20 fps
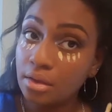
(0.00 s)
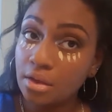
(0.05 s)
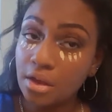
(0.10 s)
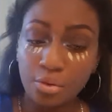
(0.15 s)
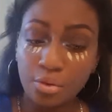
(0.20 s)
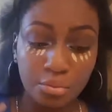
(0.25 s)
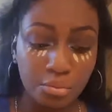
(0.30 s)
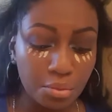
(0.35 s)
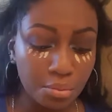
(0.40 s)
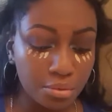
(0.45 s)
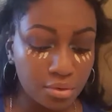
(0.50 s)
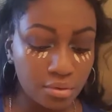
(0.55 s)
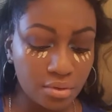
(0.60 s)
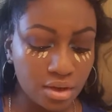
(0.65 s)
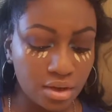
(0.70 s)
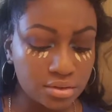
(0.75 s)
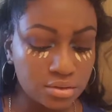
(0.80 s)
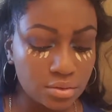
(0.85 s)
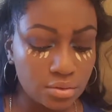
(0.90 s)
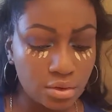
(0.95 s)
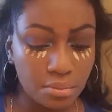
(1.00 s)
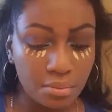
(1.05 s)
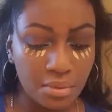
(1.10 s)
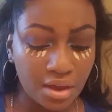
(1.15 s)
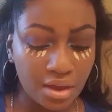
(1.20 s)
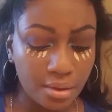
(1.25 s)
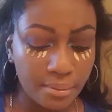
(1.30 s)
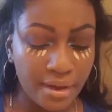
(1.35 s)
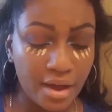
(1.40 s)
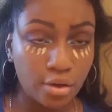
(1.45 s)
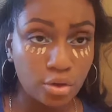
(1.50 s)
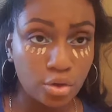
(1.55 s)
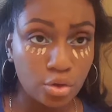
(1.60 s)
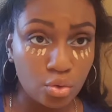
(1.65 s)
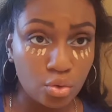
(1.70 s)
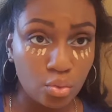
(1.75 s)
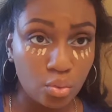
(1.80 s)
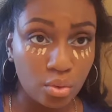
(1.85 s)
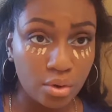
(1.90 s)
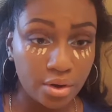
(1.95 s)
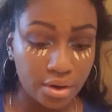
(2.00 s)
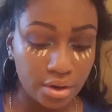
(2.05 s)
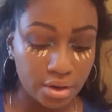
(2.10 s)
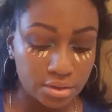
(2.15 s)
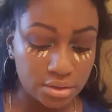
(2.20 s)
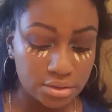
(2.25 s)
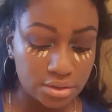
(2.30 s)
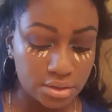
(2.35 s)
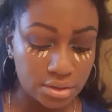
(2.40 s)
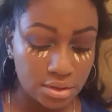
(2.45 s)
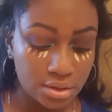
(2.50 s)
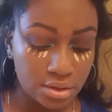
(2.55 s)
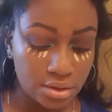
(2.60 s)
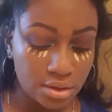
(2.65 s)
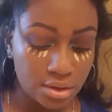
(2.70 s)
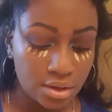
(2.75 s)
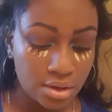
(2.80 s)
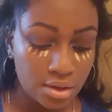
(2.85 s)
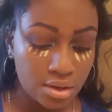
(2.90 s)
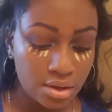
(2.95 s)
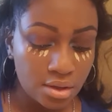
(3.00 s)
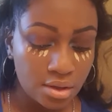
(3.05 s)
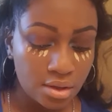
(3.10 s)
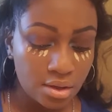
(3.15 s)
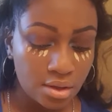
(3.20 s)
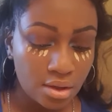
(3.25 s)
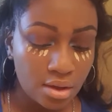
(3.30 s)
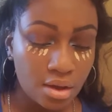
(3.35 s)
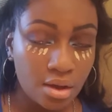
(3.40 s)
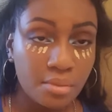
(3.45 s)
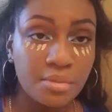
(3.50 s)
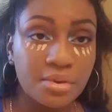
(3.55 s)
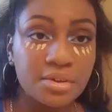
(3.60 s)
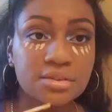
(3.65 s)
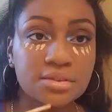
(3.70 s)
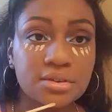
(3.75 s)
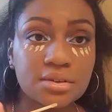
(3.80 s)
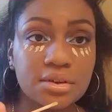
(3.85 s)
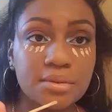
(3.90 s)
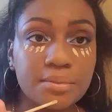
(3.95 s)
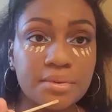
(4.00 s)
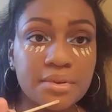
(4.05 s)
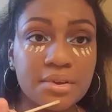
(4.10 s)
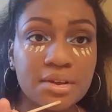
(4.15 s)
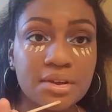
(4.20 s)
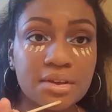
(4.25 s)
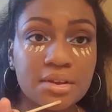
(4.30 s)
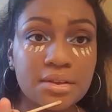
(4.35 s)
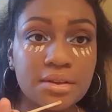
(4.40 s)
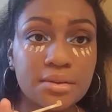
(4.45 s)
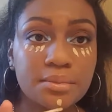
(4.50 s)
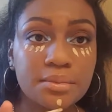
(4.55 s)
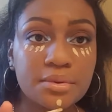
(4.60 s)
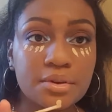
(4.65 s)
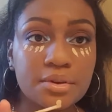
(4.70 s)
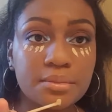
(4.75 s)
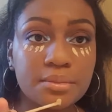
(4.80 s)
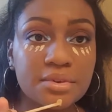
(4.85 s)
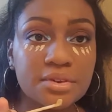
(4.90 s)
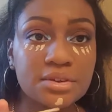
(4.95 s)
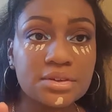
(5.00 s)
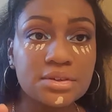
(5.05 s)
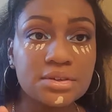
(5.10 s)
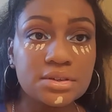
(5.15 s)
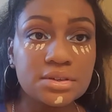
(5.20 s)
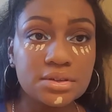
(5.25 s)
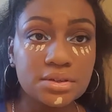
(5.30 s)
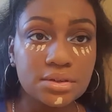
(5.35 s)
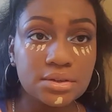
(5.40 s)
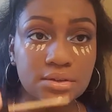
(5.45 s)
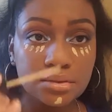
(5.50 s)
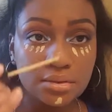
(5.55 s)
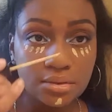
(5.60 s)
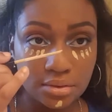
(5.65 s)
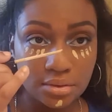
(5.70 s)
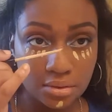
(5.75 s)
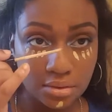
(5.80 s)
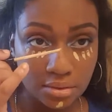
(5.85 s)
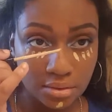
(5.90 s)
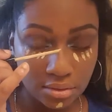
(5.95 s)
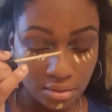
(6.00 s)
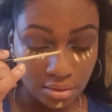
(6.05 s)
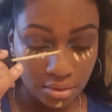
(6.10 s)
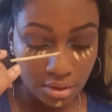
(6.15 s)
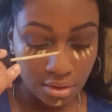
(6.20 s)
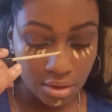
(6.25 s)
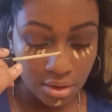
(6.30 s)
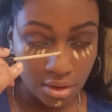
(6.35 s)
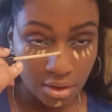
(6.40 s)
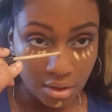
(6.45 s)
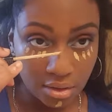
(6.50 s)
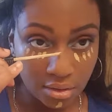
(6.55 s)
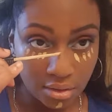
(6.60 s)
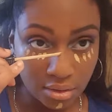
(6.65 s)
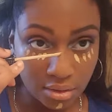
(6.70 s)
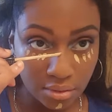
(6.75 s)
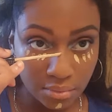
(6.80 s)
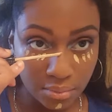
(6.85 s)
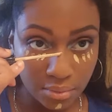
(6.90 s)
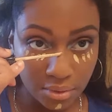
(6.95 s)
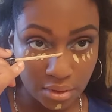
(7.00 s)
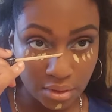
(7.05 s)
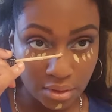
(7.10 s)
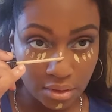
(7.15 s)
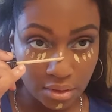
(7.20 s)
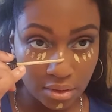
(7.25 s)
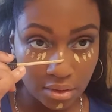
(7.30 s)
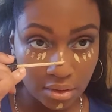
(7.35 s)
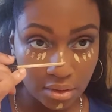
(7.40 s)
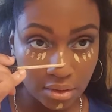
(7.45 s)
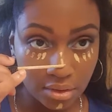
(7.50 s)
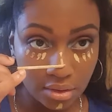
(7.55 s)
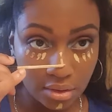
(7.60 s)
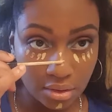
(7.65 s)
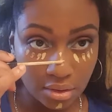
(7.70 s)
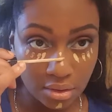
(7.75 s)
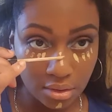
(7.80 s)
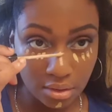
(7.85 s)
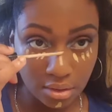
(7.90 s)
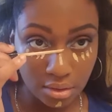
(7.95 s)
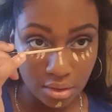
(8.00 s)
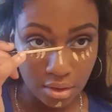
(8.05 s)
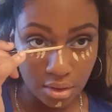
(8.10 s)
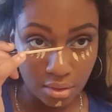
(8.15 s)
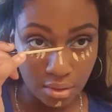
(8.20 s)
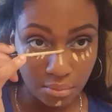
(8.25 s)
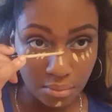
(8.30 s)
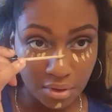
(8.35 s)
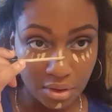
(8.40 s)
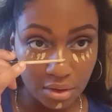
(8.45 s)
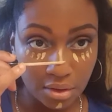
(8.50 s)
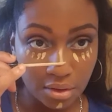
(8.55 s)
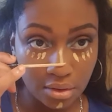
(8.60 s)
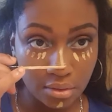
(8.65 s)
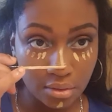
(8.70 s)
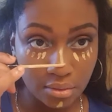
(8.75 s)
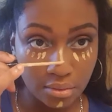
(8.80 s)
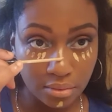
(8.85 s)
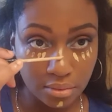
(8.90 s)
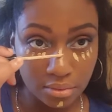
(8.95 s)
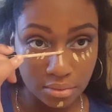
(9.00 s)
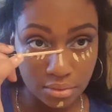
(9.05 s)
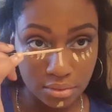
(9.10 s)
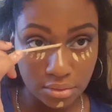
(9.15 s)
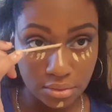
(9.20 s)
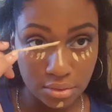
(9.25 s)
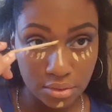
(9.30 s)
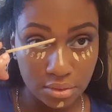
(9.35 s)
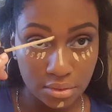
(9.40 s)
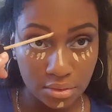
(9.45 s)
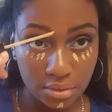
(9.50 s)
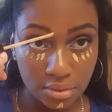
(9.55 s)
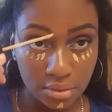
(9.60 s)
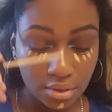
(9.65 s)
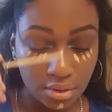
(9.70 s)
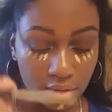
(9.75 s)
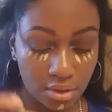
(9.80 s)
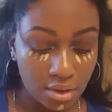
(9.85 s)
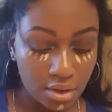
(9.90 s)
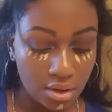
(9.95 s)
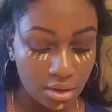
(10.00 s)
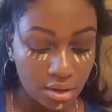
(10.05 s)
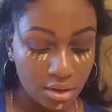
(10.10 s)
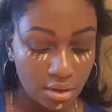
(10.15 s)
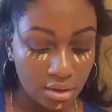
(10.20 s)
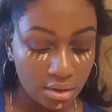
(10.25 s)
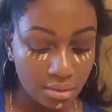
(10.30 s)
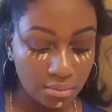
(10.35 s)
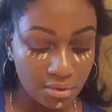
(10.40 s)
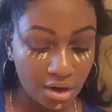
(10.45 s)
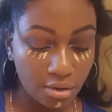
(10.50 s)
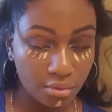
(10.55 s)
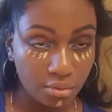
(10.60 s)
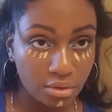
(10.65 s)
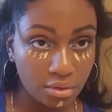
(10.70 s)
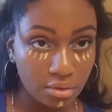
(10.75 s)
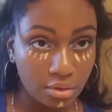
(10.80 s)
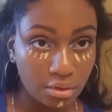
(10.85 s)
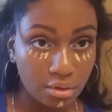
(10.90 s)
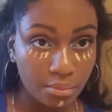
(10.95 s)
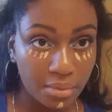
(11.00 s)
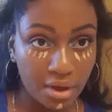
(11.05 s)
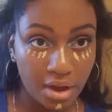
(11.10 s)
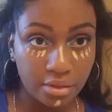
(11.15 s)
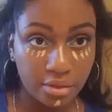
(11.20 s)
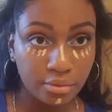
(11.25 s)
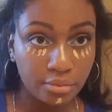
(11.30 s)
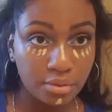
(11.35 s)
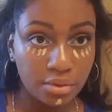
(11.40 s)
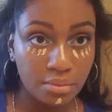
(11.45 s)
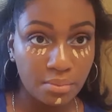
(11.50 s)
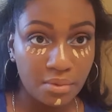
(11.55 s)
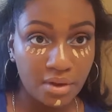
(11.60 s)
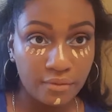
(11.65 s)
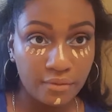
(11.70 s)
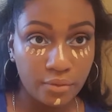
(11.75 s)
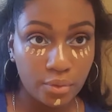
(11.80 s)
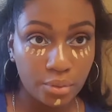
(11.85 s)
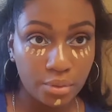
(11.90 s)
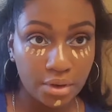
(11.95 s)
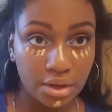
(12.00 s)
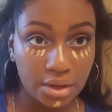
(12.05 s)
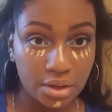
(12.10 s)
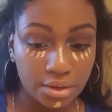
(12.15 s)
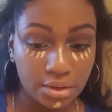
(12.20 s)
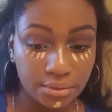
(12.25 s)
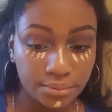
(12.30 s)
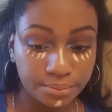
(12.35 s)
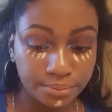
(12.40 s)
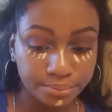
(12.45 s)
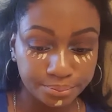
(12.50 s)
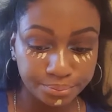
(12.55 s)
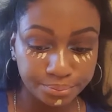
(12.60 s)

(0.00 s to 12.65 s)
And remember, you guys, do your makeup how you want. I'm also gonna apply a little bit on my chin, a little bit down my nose, and I'm not really gonna bother with my forehead.